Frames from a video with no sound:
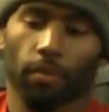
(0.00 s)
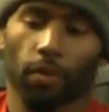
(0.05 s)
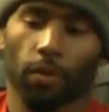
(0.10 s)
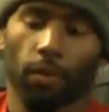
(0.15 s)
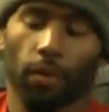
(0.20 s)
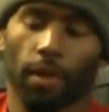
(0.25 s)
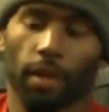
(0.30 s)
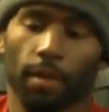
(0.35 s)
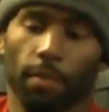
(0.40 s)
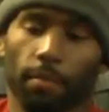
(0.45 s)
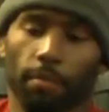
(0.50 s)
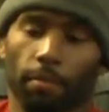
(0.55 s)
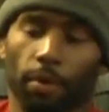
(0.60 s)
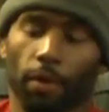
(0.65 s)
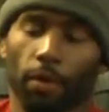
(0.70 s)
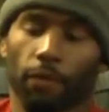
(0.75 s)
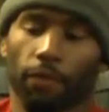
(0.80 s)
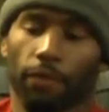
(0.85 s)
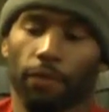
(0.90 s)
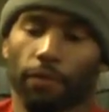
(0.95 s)
We
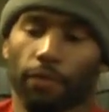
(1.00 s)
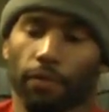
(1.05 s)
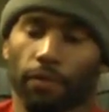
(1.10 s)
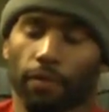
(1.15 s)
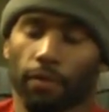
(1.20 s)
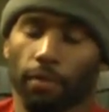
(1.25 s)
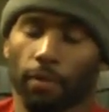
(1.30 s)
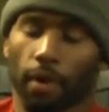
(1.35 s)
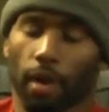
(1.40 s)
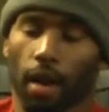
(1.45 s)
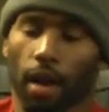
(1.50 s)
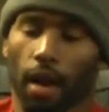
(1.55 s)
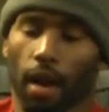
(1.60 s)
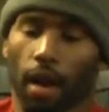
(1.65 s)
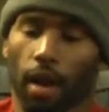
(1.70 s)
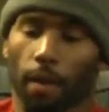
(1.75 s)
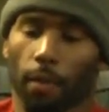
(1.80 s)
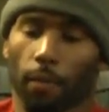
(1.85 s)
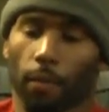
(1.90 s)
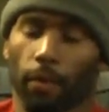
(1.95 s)
both
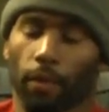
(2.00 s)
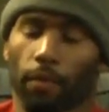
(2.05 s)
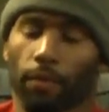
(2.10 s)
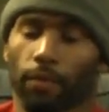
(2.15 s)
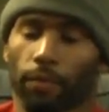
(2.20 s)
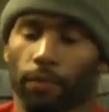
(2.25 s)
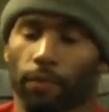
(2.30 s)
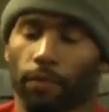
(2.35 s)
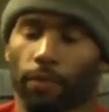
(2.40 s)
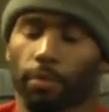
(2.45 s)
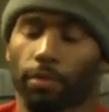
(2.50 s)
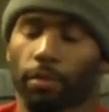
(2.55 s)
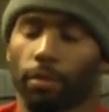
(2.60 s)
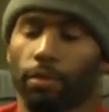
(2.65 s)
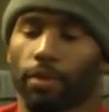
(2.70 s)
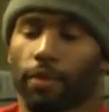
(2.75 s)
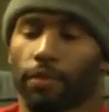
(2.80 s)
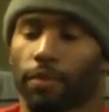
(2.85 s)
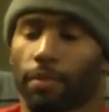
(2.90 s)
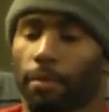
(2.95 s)
we were from
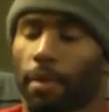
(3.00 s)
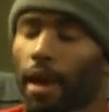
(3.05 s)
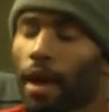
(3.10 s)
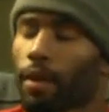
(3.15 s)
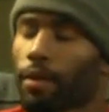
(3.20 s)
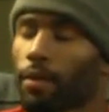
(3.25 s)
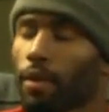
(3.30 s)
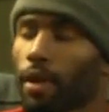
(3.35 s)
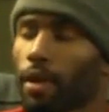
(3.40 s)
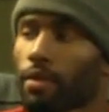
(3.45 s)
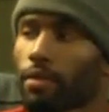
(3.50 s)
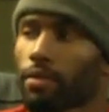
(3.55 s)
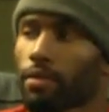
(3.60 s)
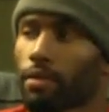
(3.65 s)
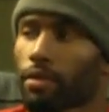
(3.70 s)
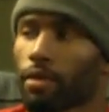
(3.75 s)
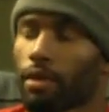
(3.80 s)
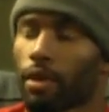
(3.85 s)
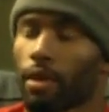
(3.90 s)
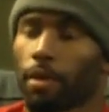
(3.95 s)
two different
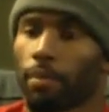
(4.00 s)
backgrounds,